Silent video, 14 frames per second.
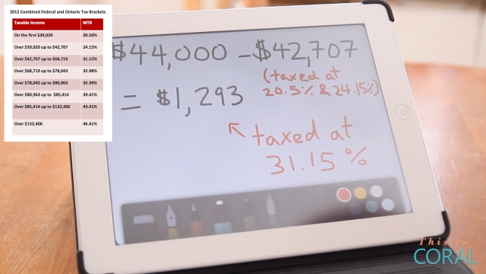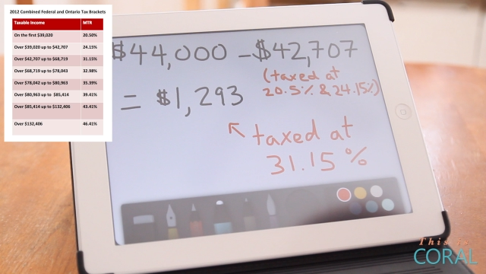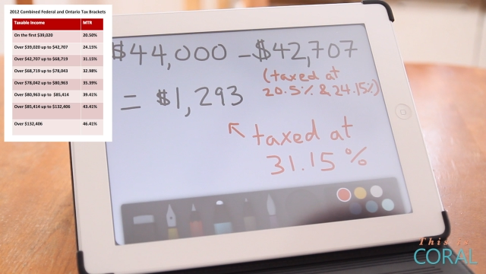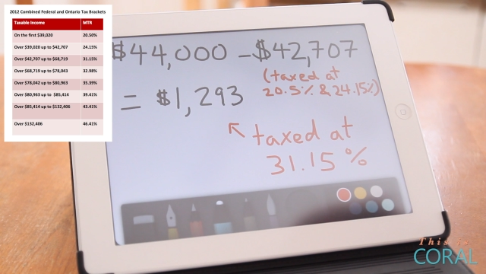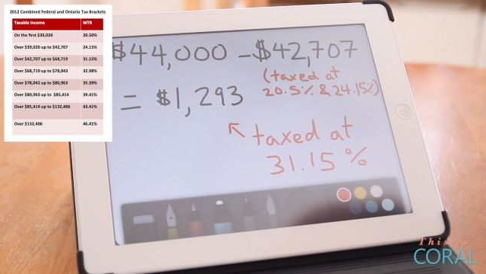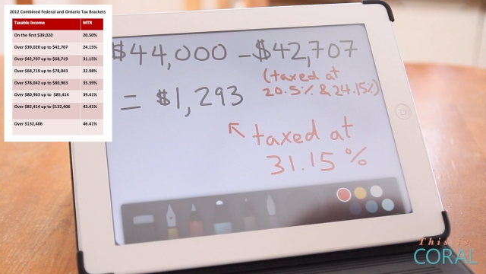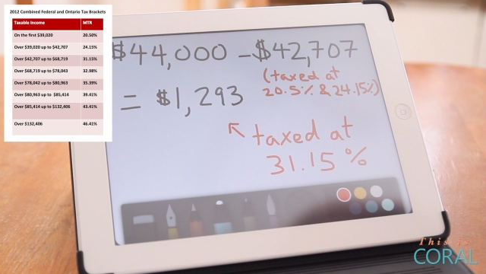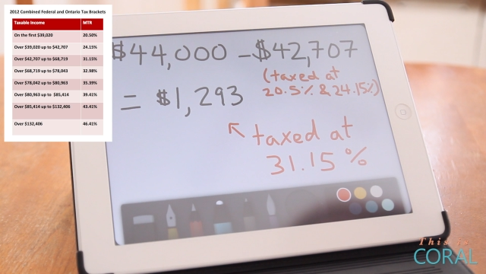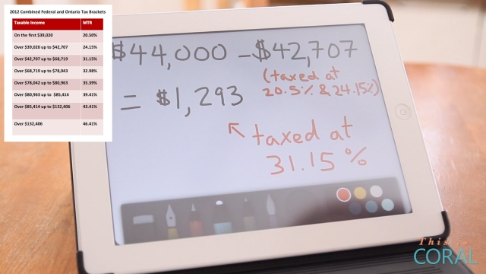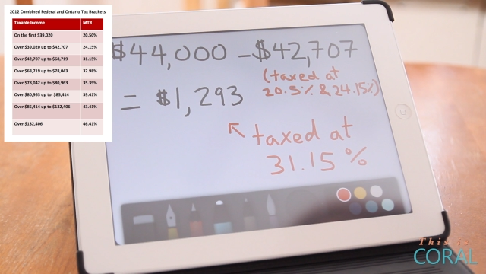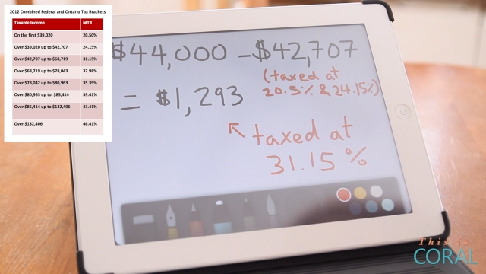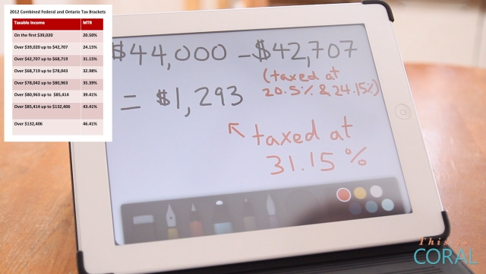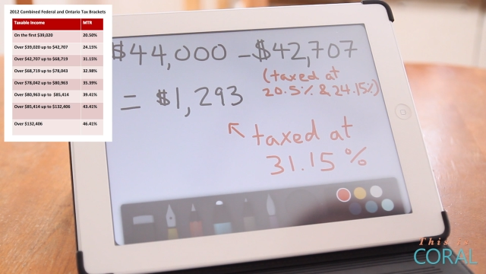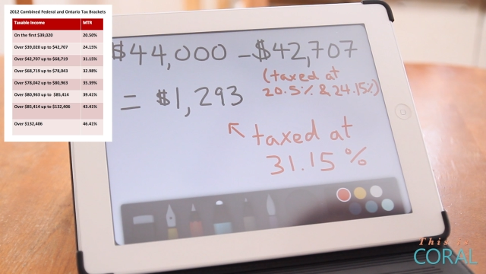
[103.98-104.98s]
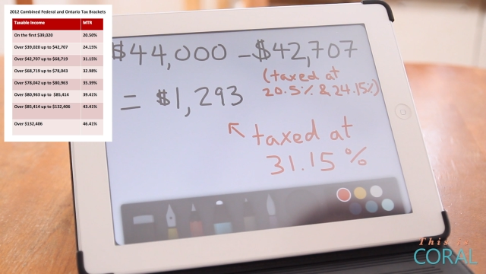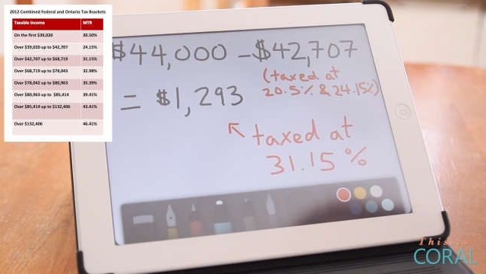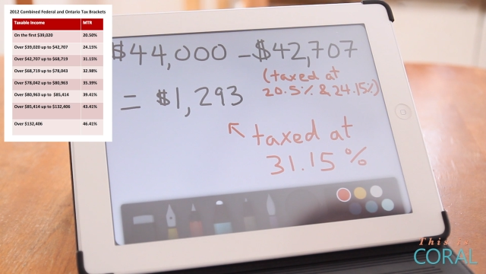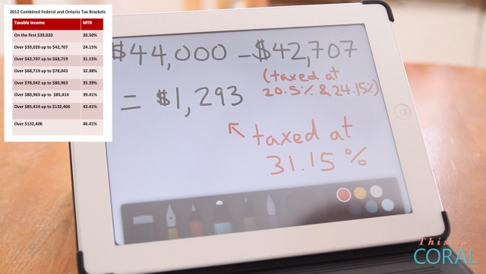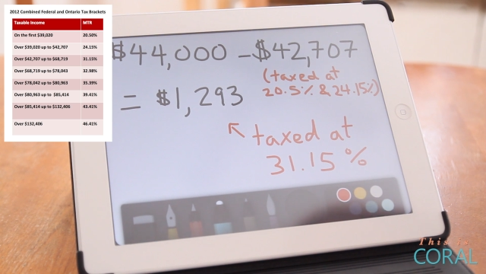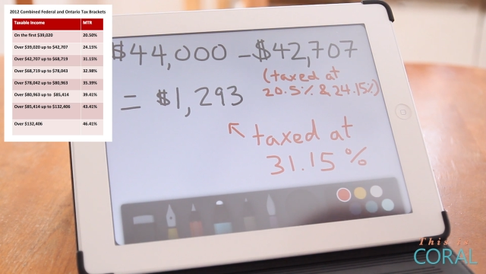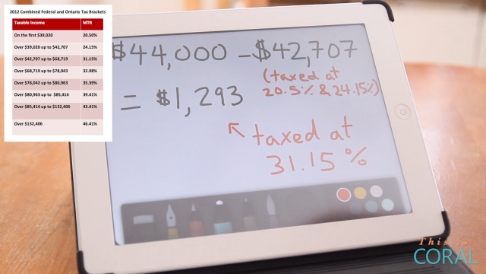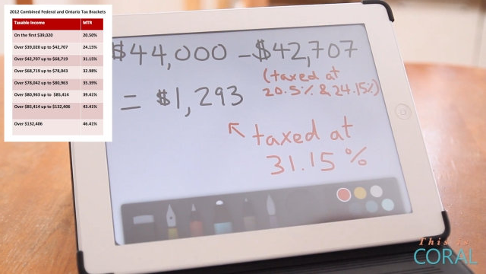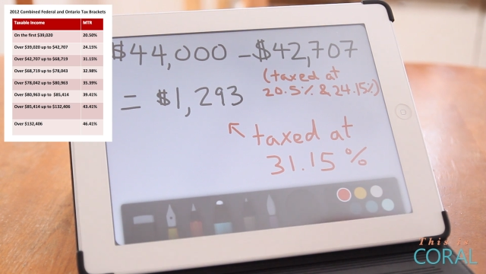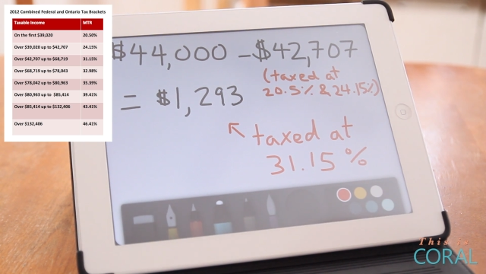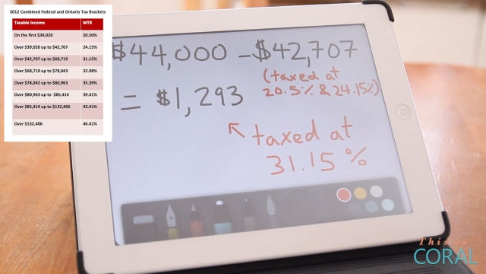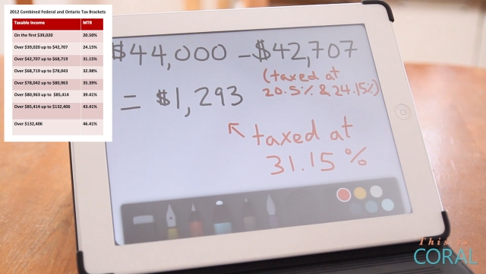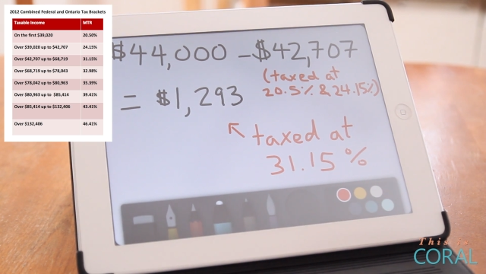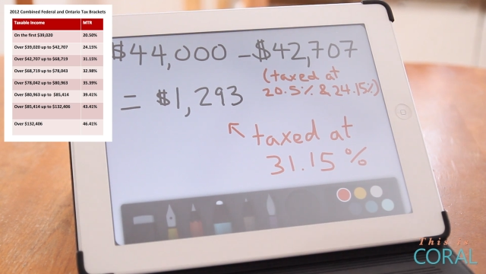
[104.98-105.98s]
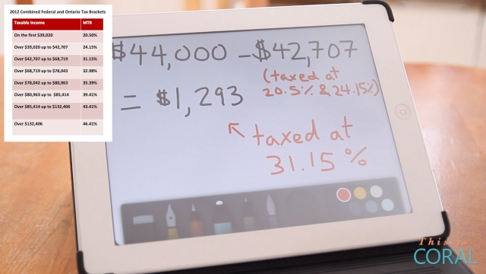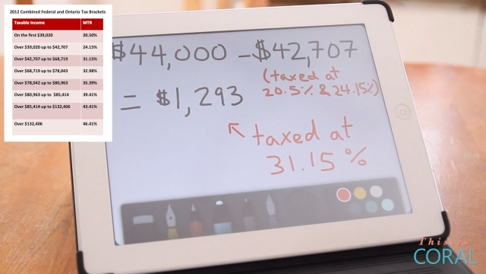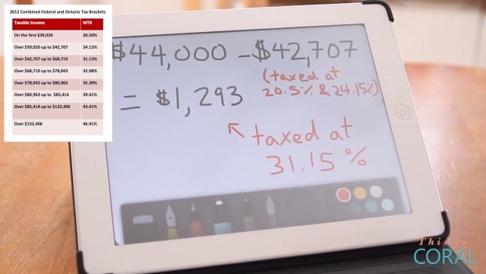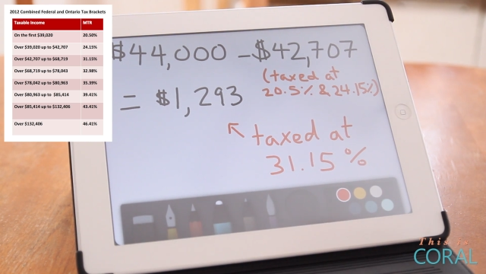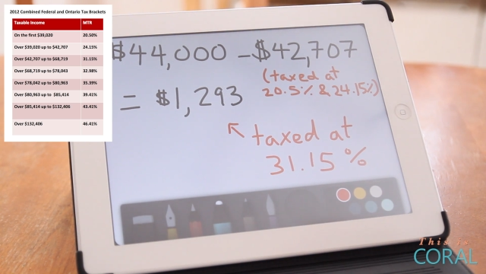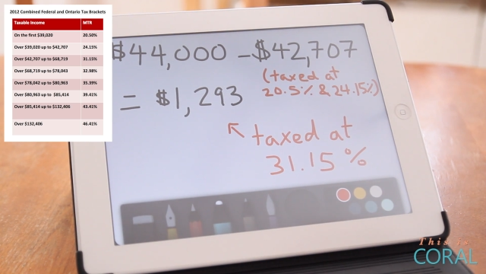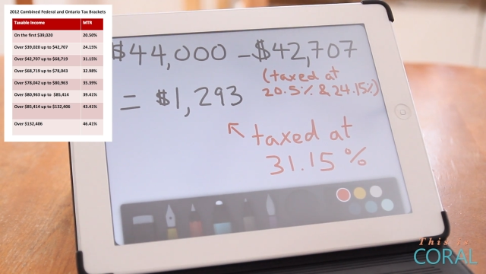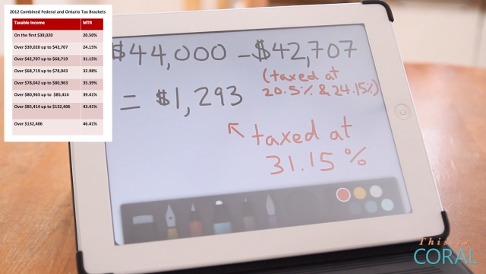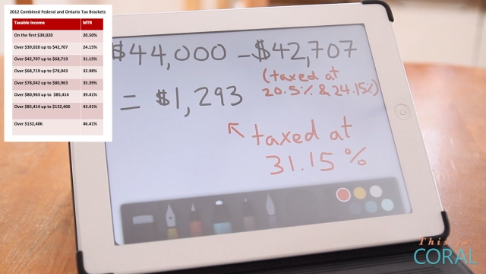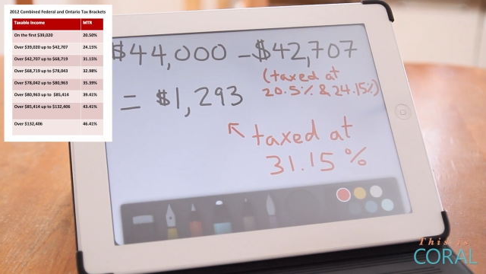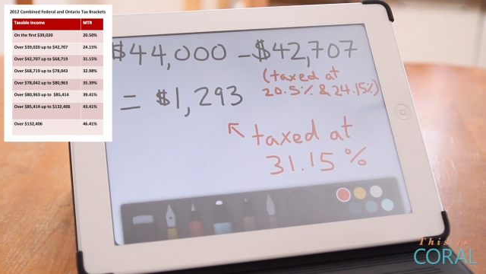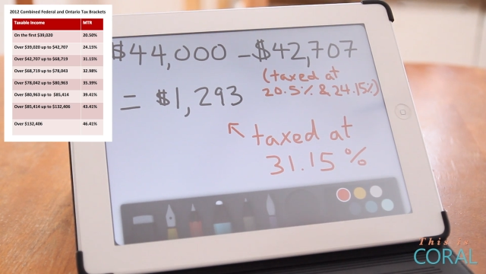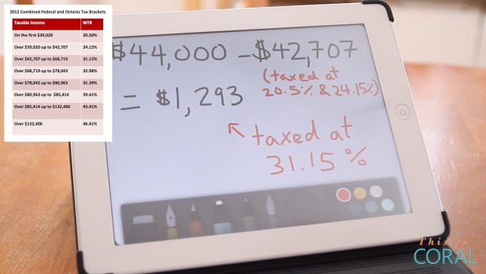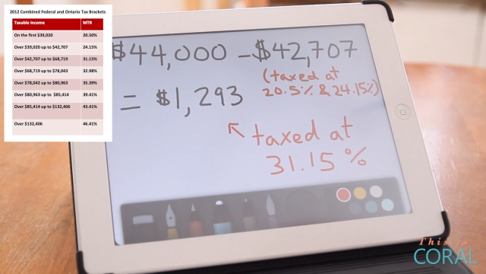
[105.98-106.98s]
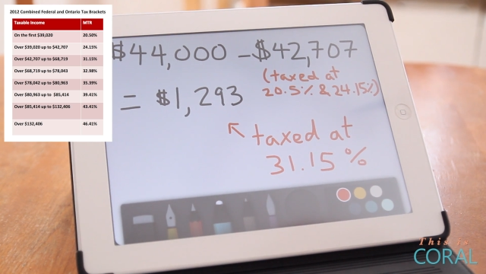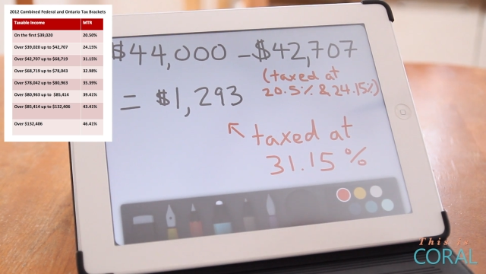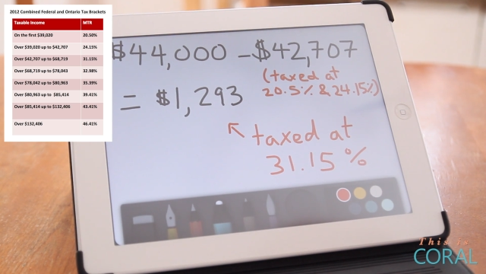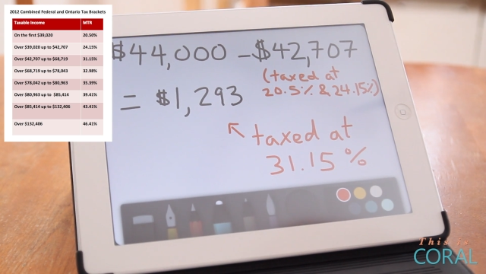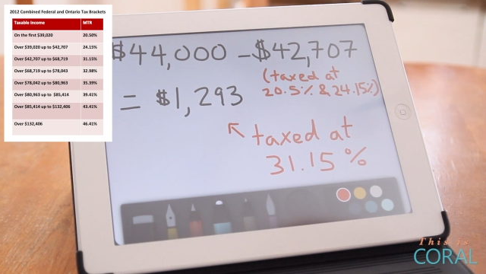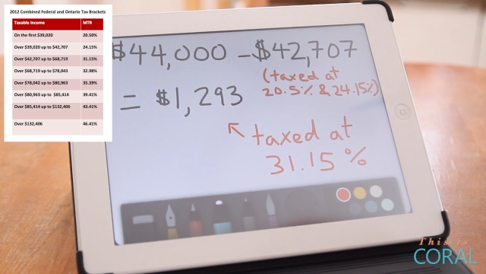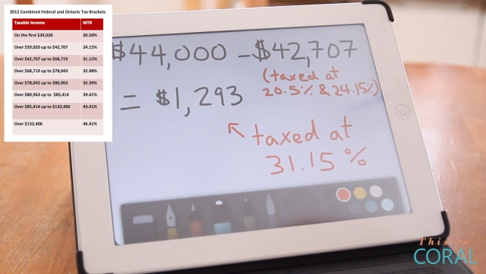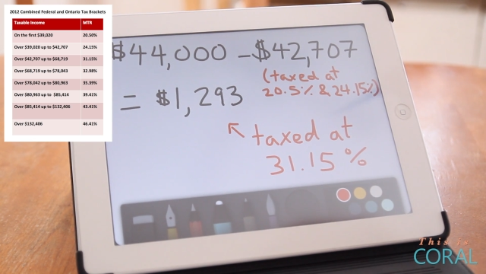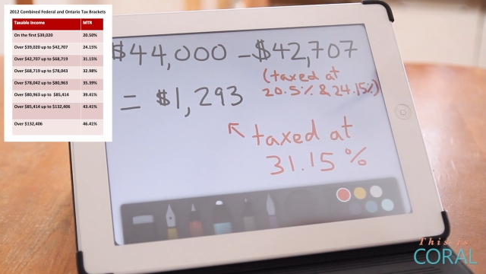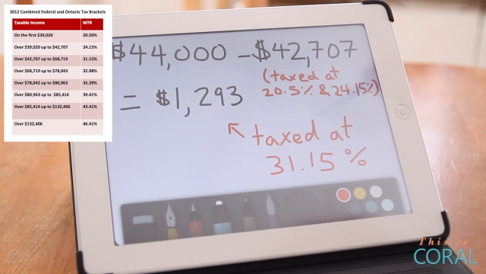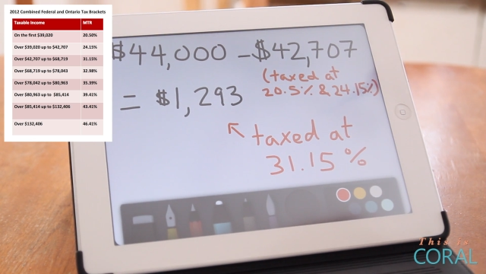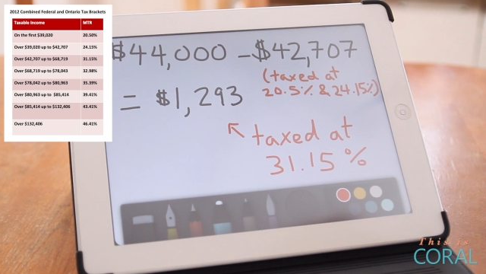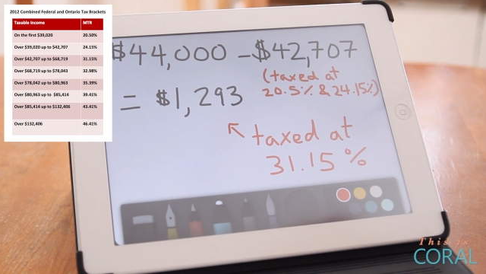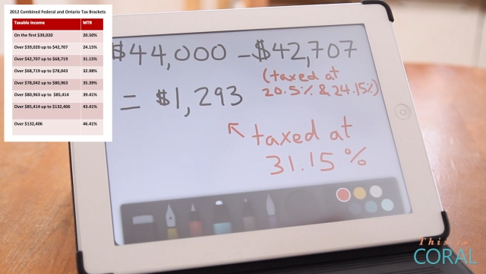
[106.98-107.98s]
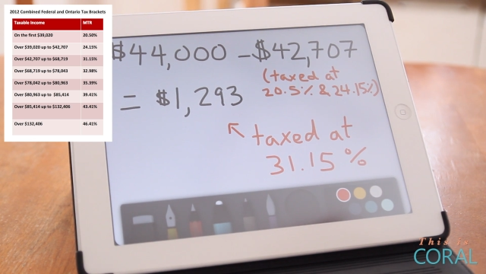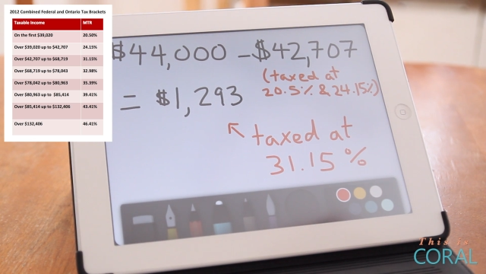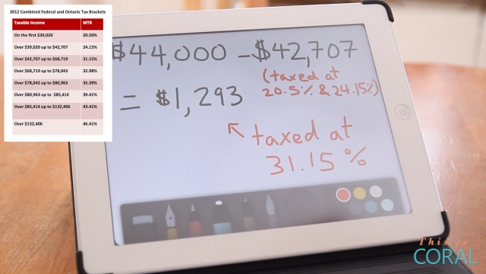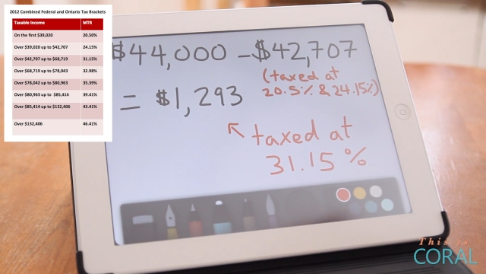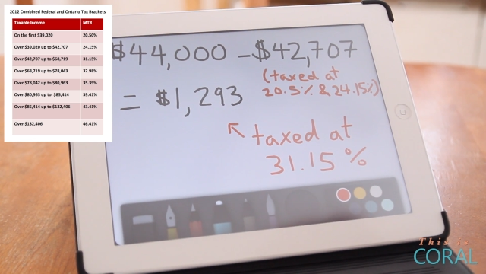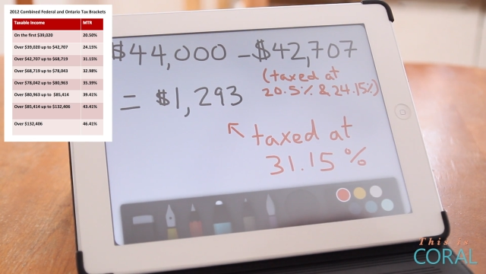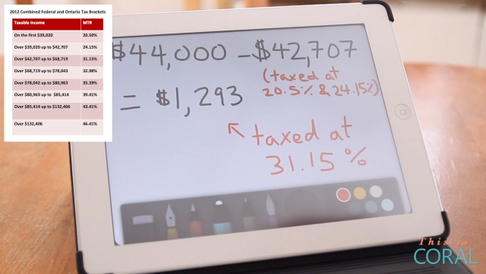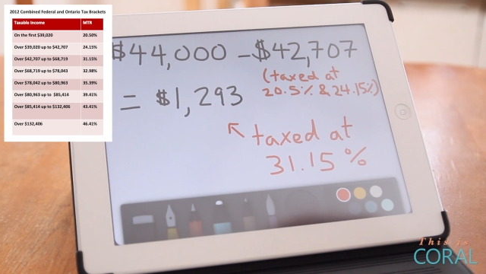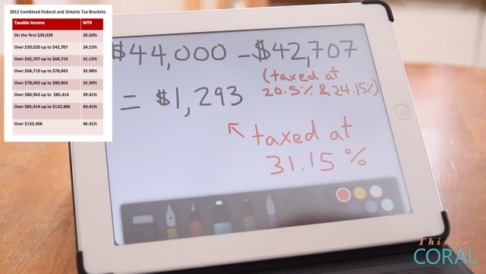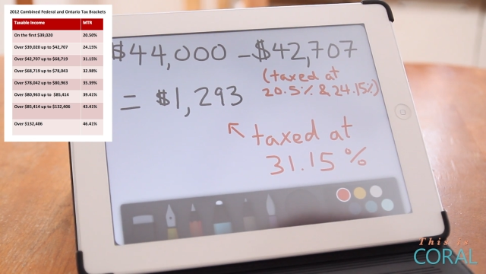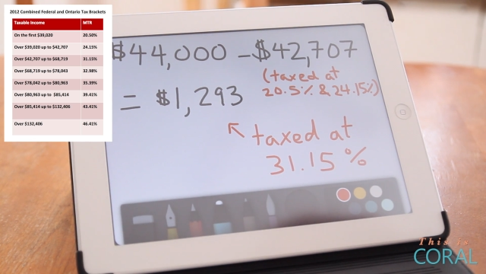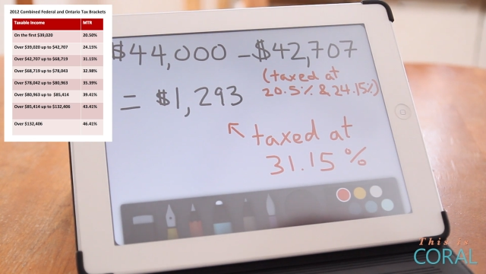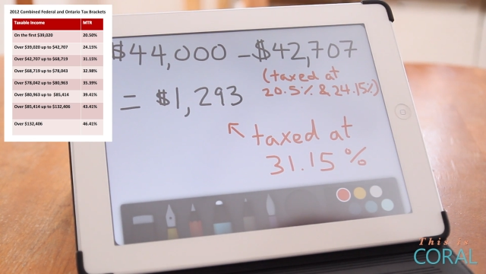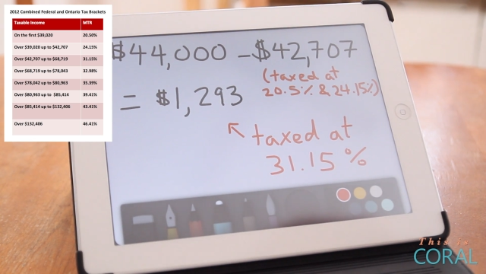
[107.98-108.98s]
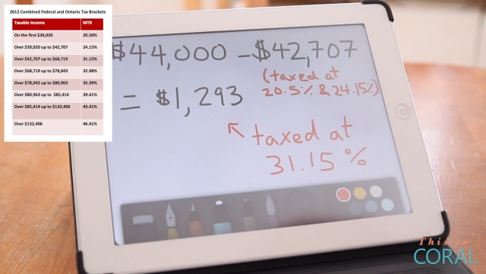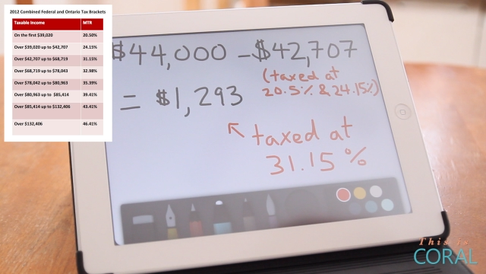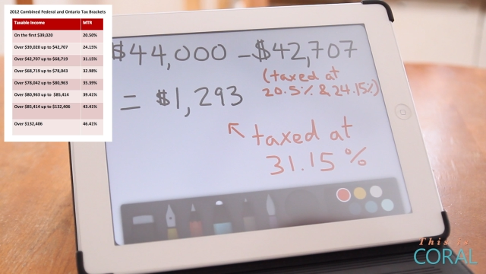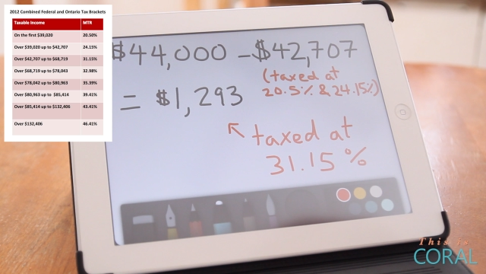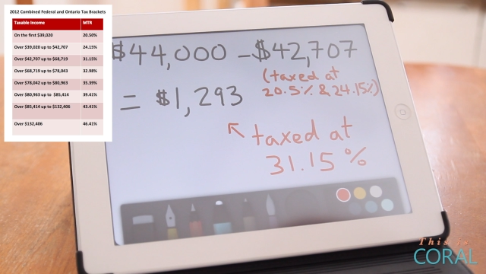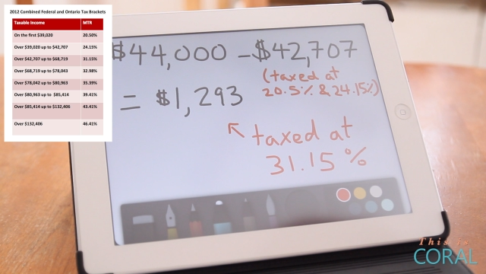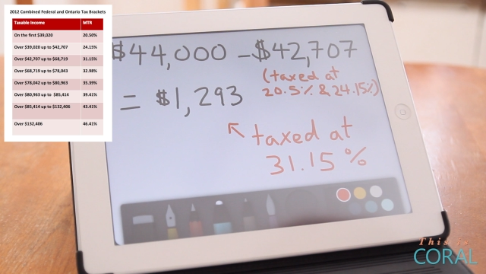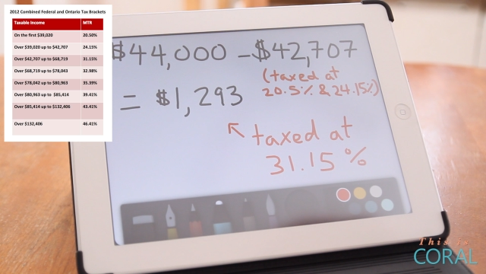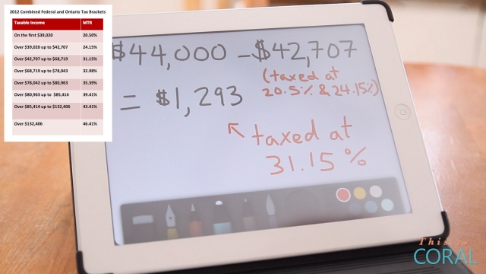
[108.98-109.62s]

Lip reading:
[unreadable: no face in view]